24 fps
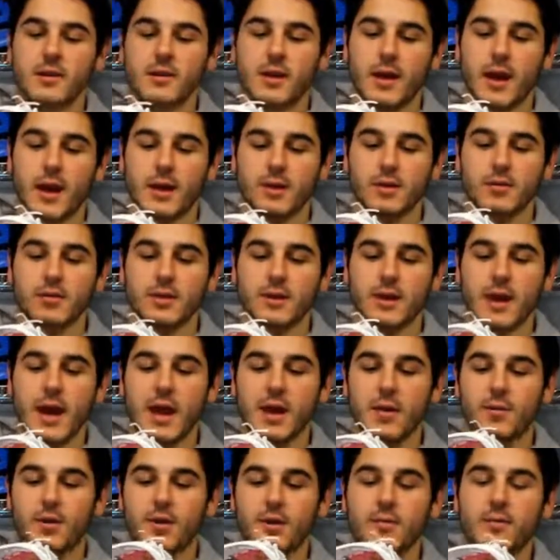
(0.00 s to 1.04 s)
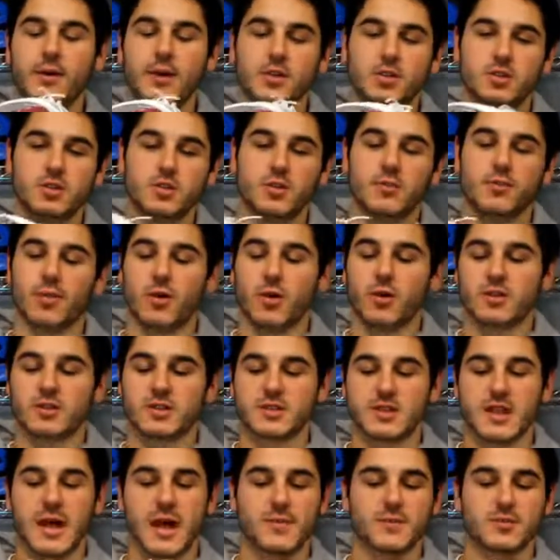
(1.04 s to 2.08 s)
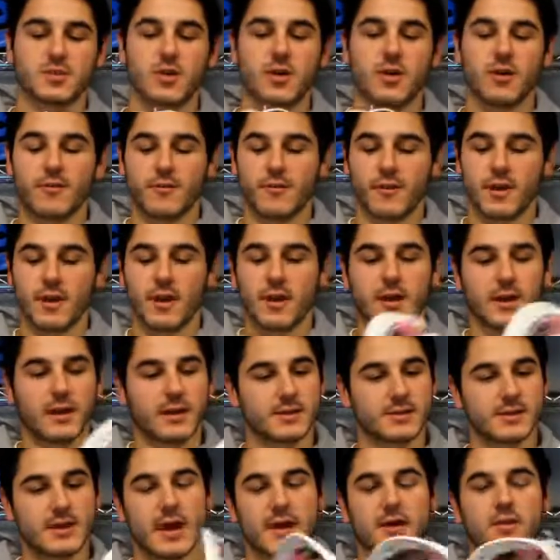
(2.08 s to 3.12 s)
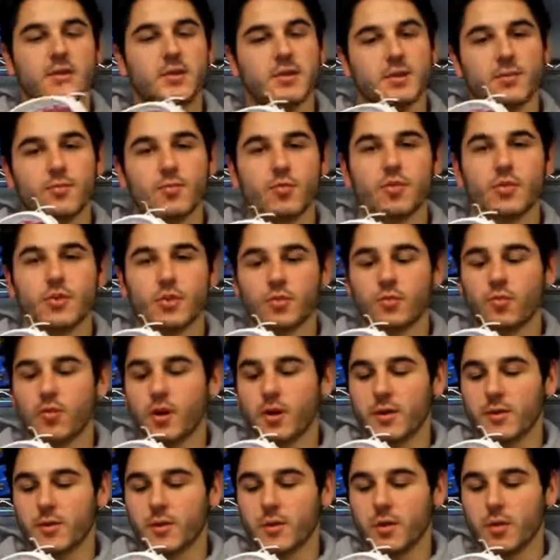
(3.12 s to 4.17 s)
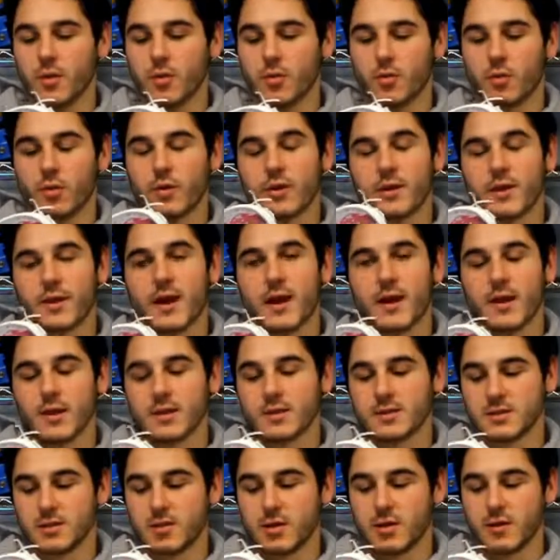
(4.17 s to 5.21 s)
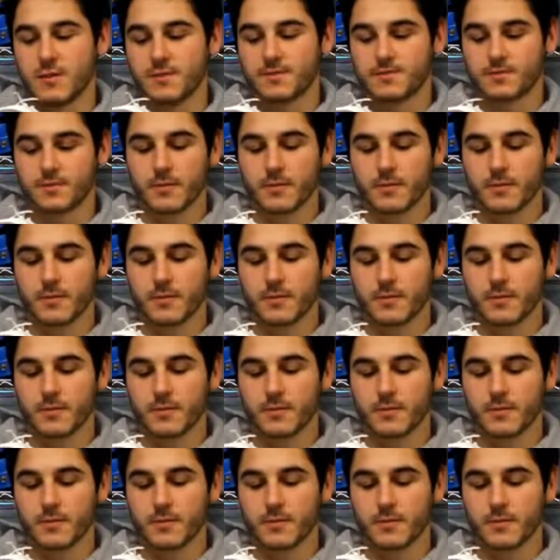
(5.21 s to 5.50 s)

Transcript: And you can add them in to make sure the ball snaps off exactly at the point you want where the nylons are.